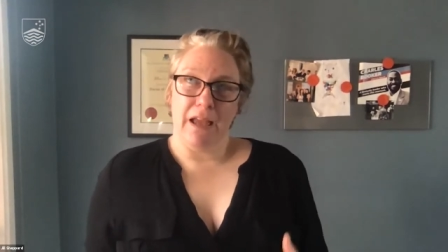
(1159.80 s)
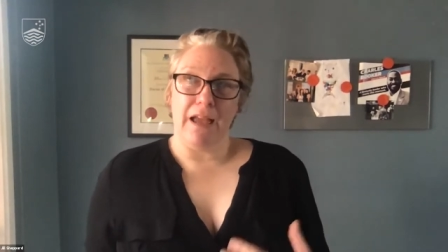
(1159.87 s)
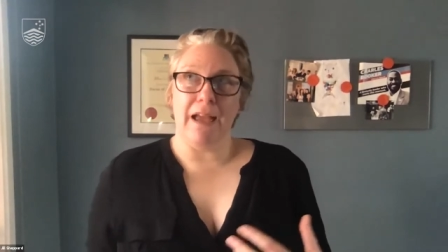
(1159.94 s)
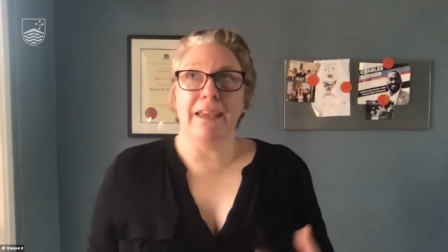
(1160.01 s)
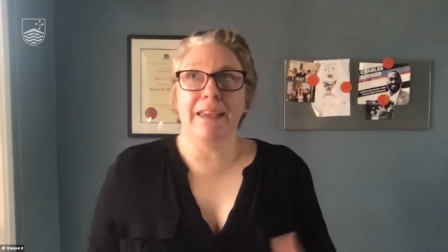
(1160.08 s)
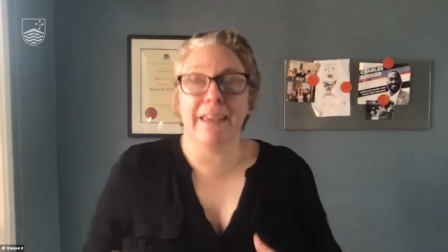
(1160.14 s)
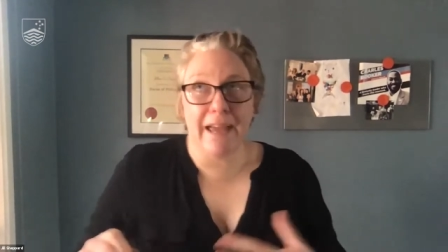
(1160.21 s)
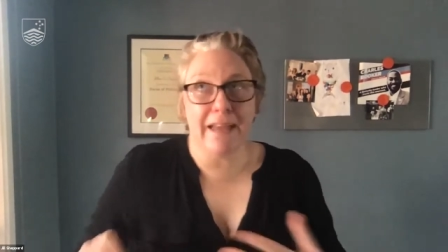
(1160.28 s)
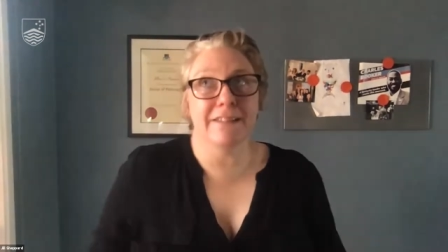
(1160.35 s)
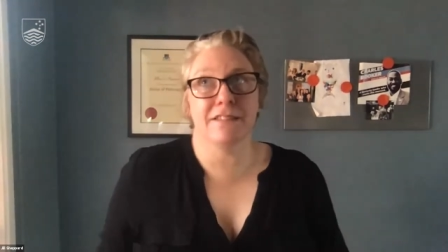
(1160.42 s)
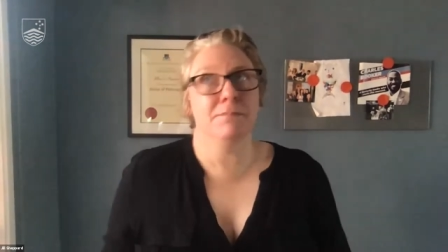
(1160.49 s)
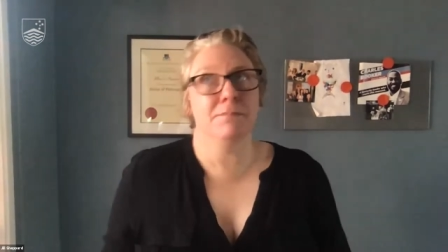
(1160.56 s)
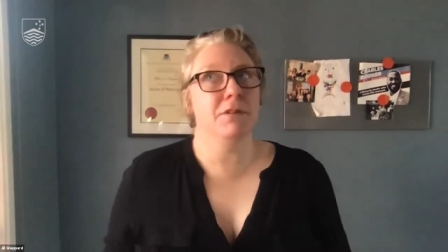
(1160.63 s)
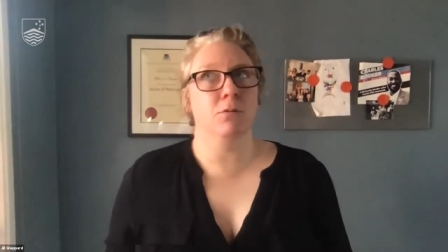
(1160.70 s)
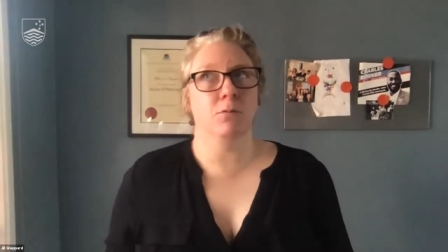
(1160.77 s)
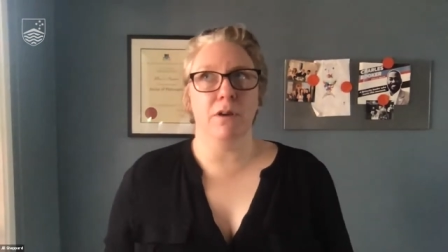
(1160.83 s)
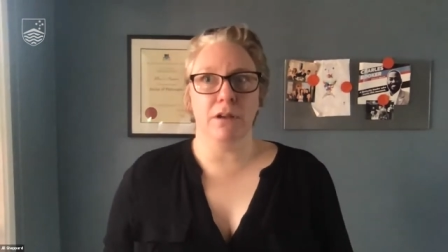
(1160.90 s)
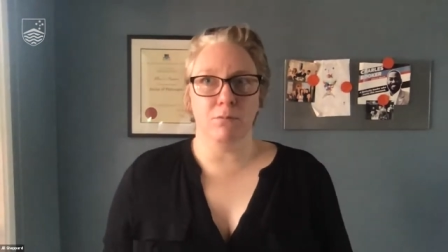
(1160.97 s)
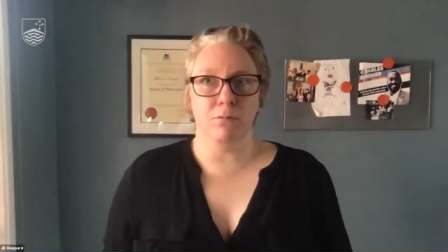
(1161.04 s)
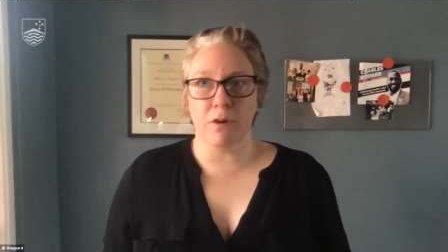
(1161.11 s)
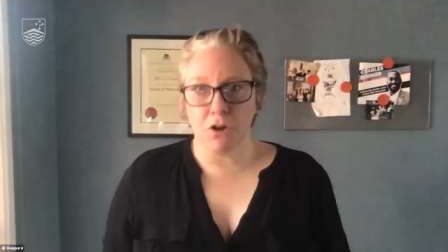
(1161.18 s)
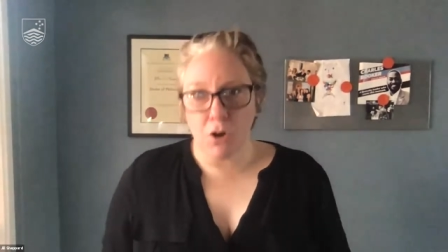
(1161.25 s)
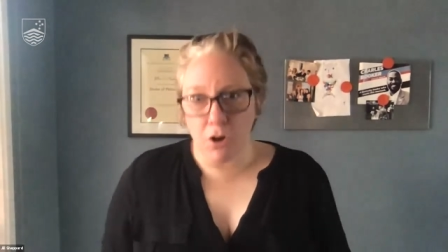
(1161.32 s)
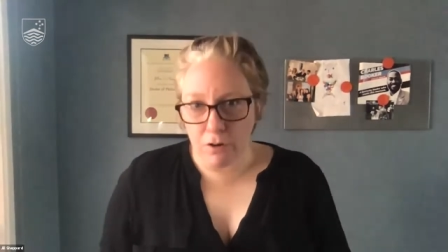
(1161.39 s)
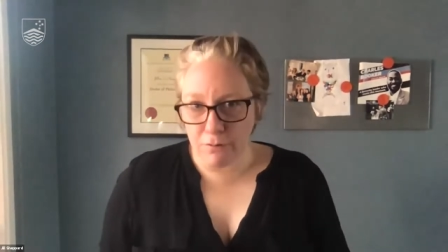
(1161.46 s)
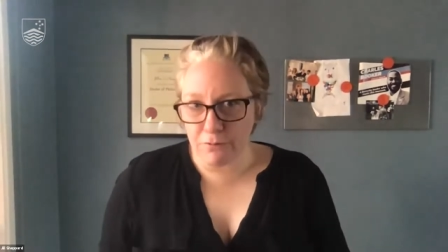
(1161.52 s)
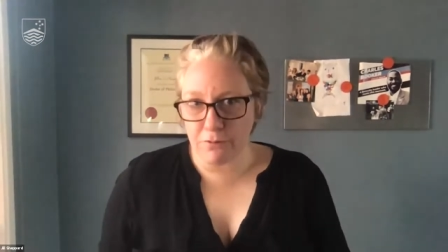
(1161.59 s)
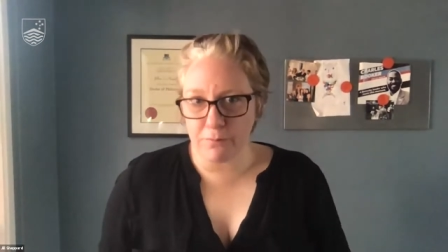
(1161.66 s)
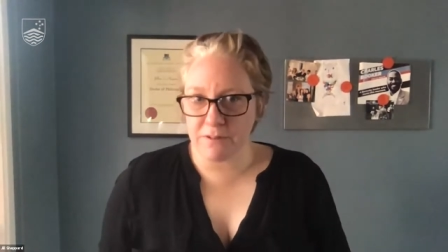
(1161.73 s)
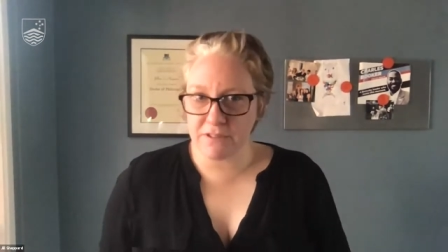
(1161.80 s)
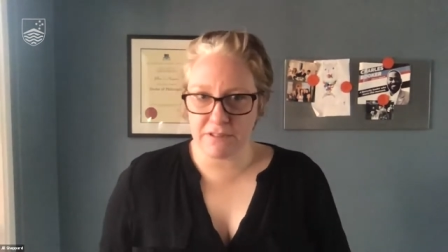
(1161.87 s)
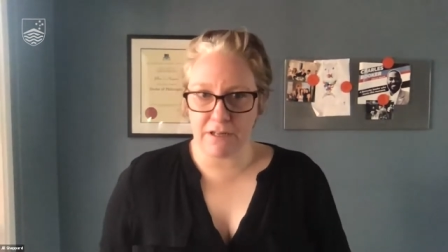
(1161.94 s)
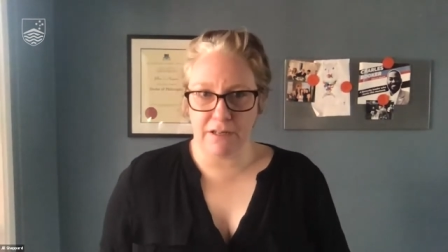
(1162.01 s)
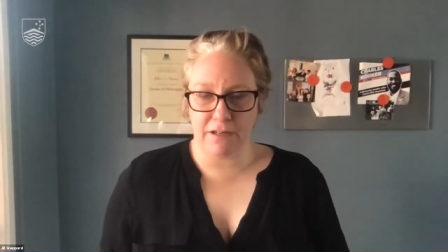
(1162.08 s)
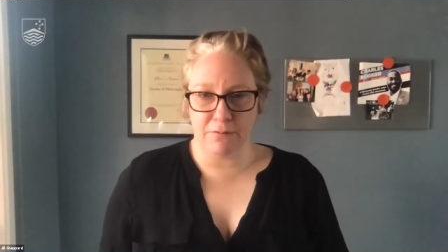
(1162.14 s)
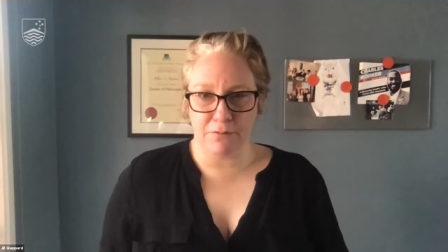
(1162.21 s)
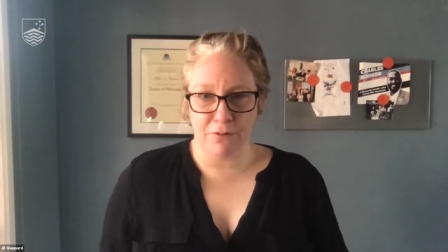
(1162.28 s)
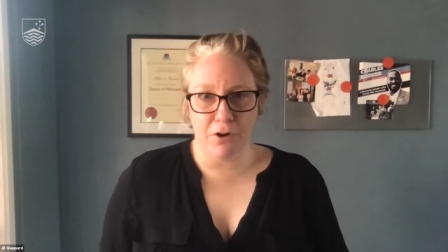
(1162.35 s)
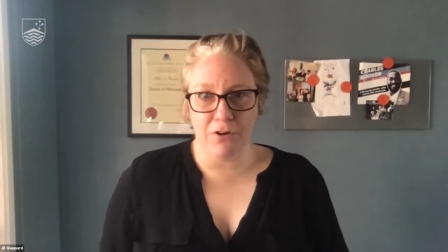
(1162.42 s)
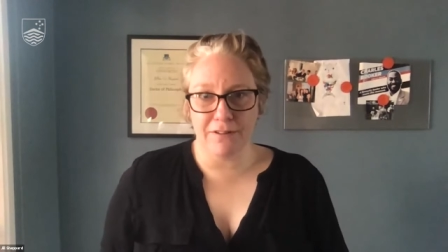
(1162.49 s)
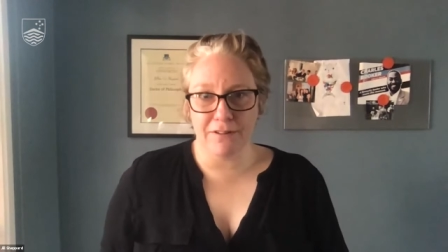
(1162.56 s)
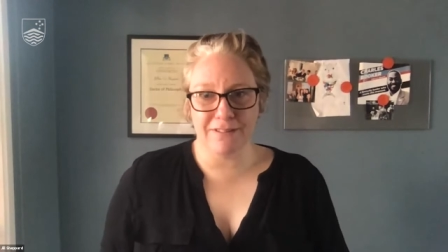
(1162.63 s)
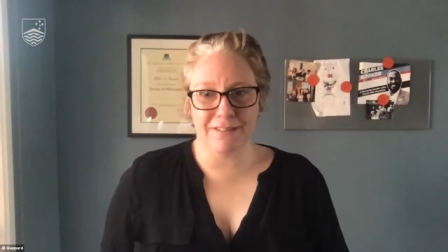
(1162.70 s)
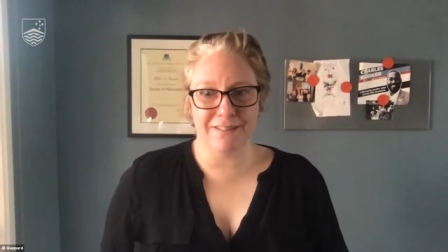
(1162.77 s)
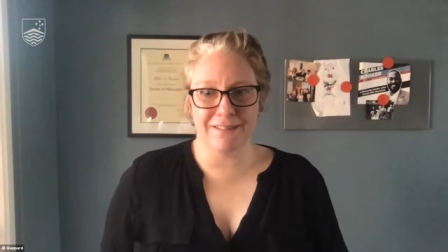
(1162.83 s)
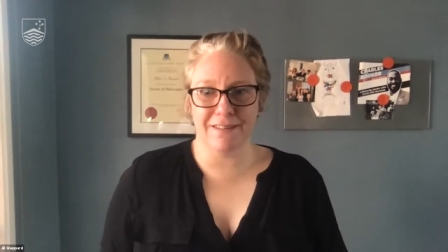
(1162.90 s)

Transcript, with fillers: again something that we we know from studying voters is